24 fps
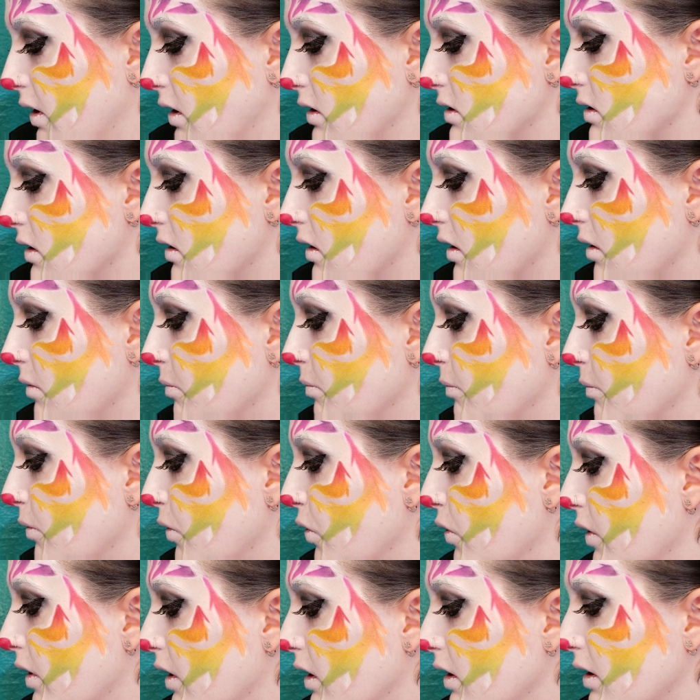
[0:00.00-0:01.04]
it to come
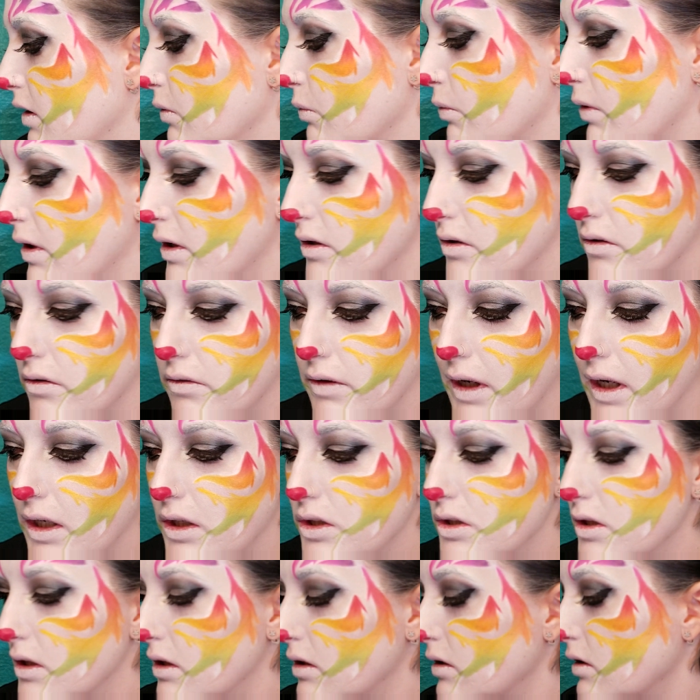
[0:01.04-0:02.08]
more in one
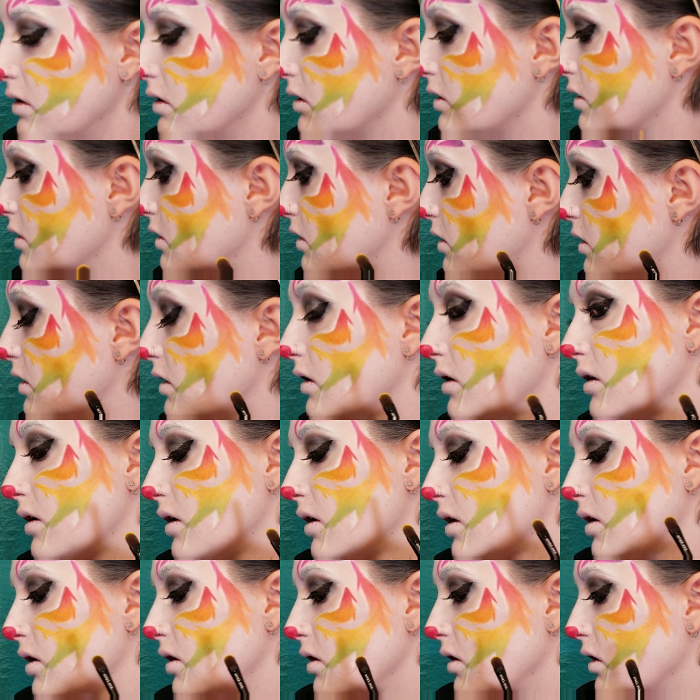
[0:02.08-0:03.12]
direction,
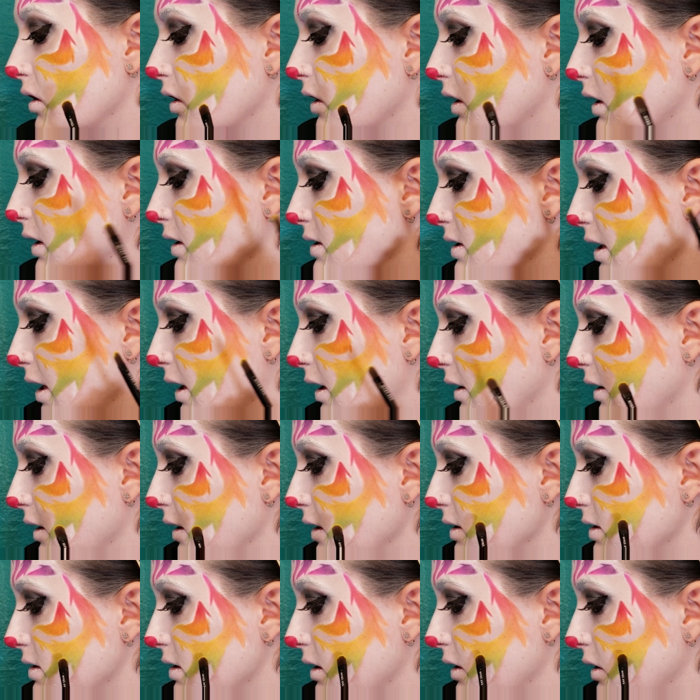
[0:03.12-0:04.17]
you're going to take
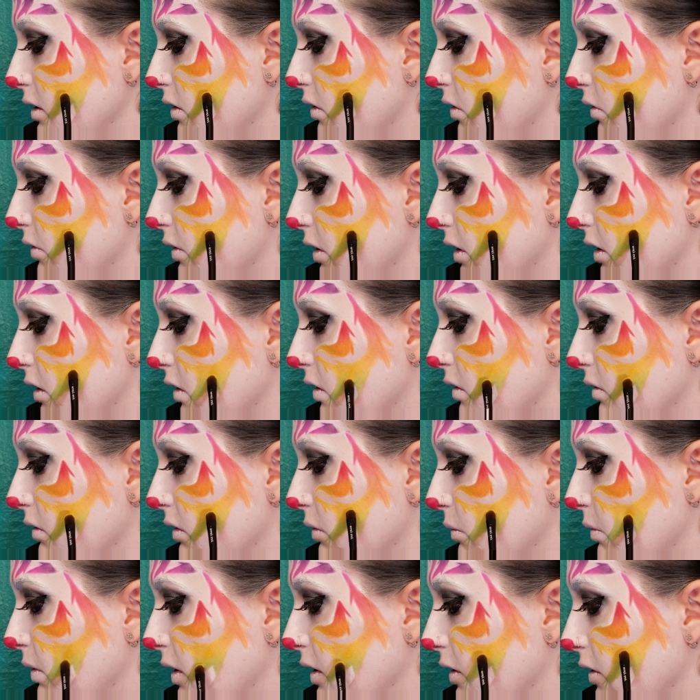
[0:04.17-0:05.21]
this and you're only going to go
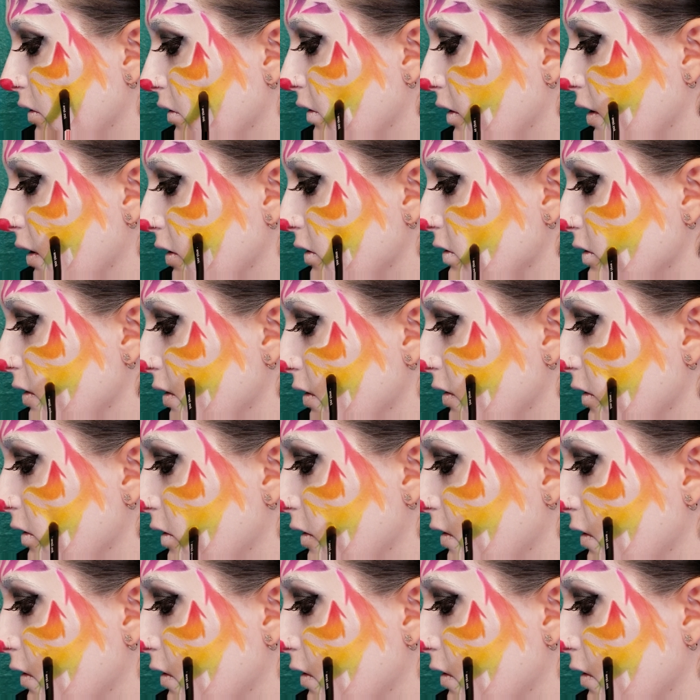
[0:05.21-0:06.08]
in one direction.